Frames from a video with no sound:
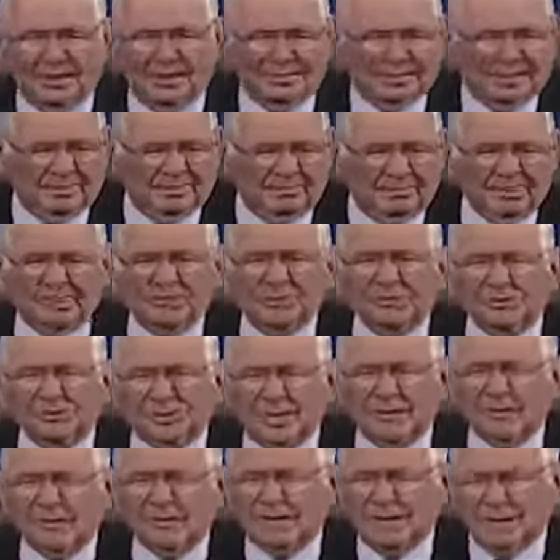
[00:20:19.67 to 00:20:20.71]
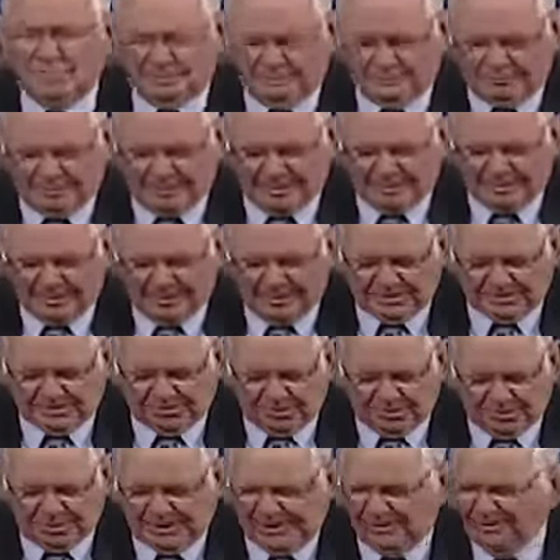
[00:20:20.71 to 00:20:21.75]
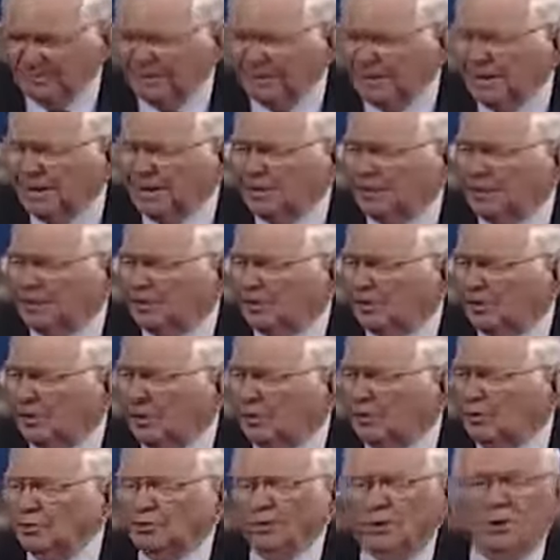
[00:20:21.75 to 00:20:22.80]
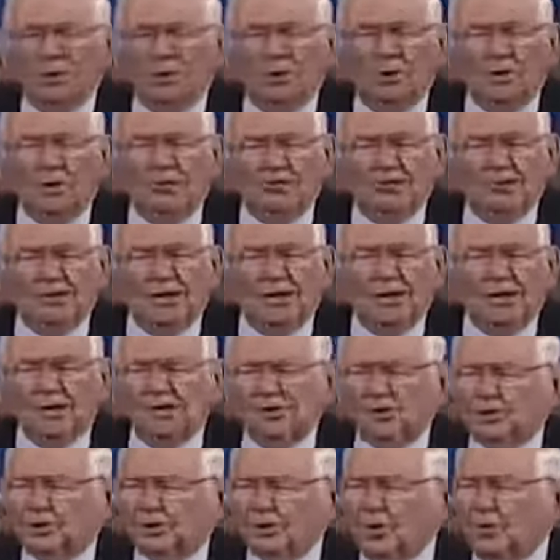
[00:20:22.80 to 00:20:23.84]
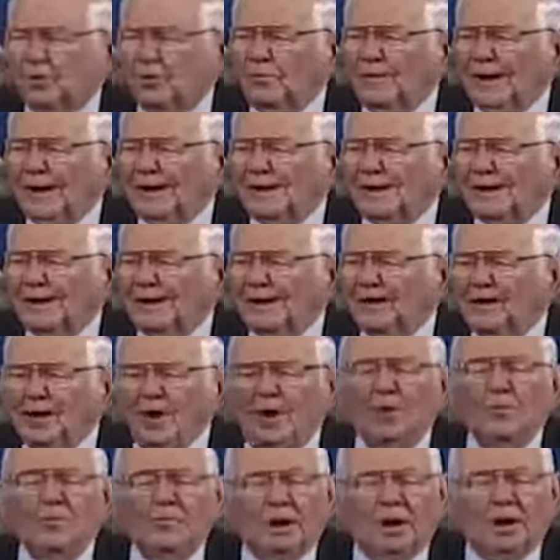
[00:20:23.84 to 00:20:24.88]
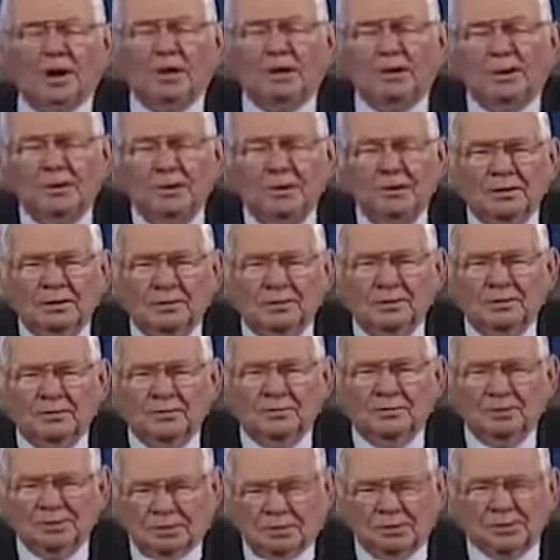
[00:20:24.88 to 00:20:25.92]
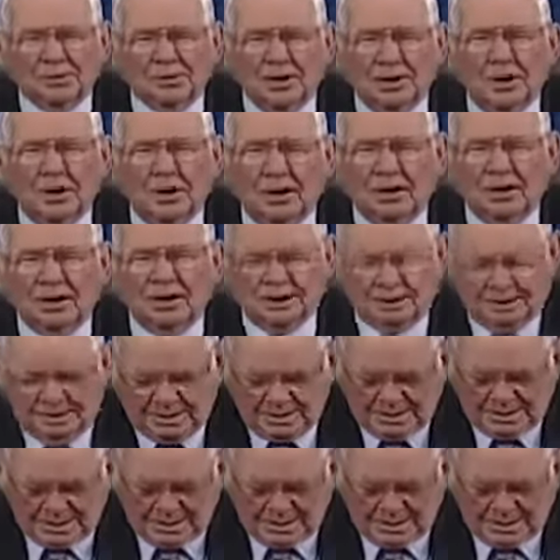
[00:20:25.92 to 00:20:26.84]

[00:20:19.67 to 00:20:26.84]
And I'm going to sum it up in this way He told Hosea to go marry Gomer, which was a harlot.